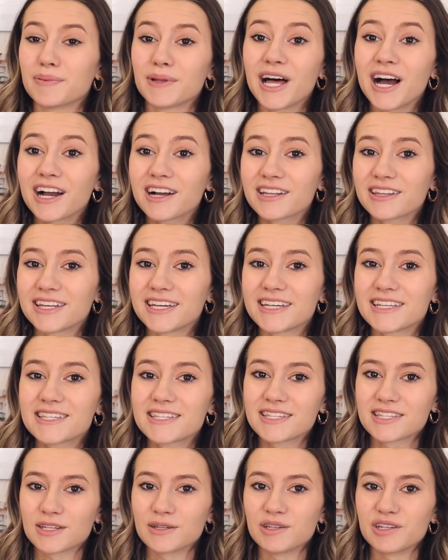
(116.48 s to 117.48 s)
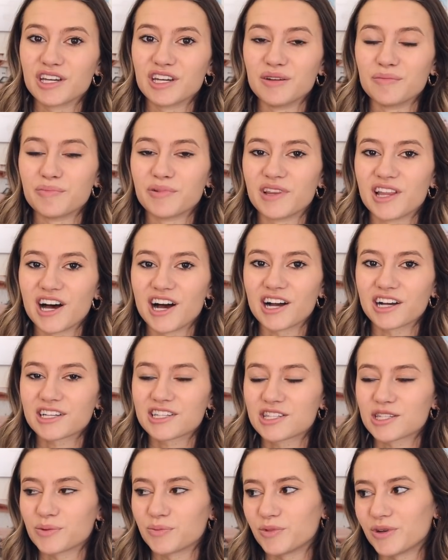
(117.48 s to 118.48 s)
block lists, so you can block
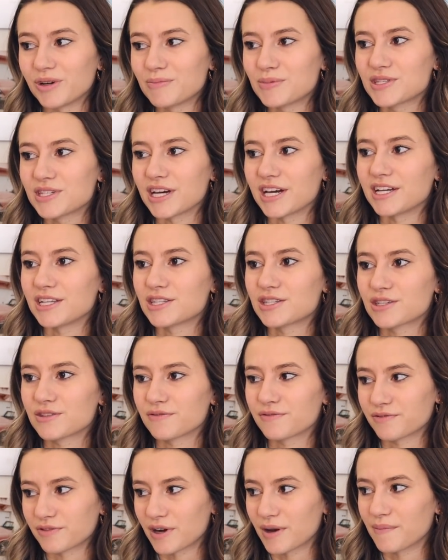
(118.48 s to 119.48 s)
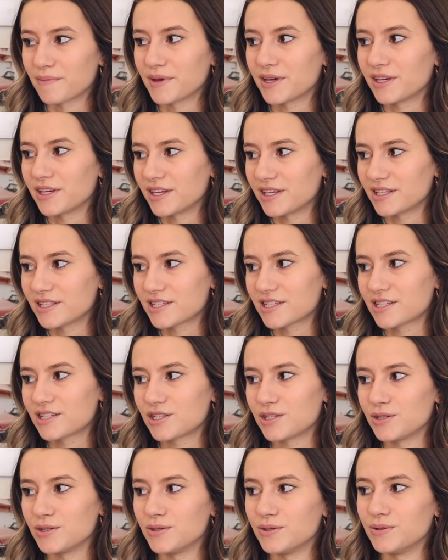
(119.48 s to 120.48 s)
some websites from it
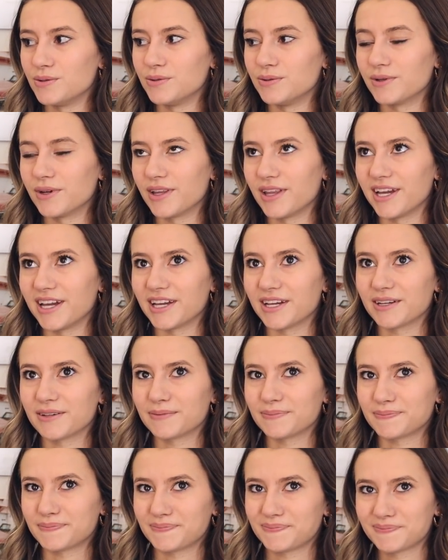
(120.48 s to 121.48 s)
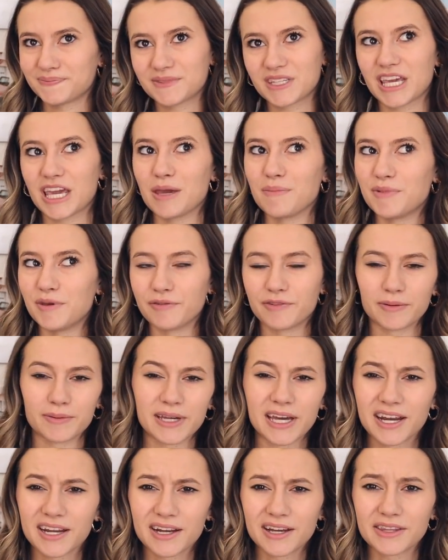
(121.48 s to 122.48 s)
to like keep you from
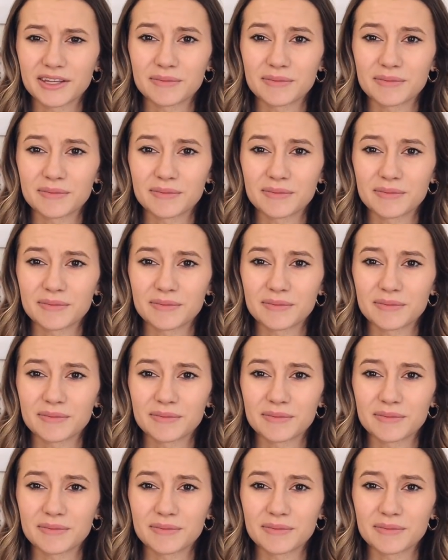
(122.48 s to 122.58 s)
getting on